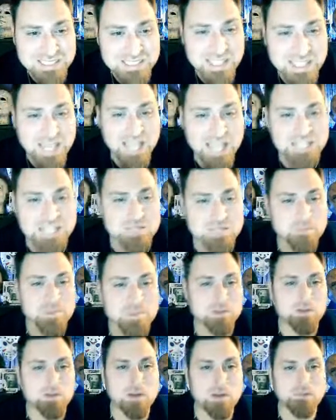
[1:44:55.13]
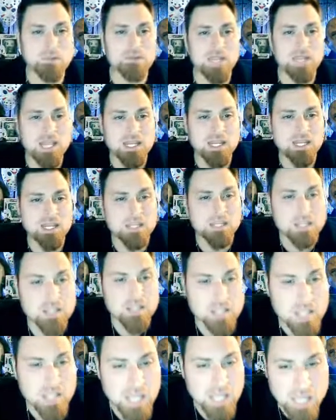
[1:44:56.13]
hasn't been replicated
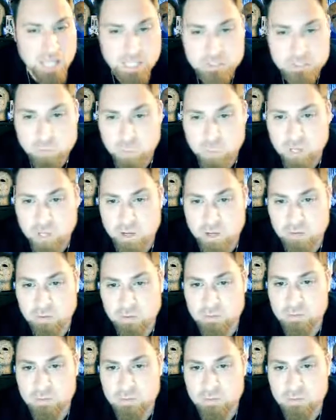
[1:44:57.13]
as well.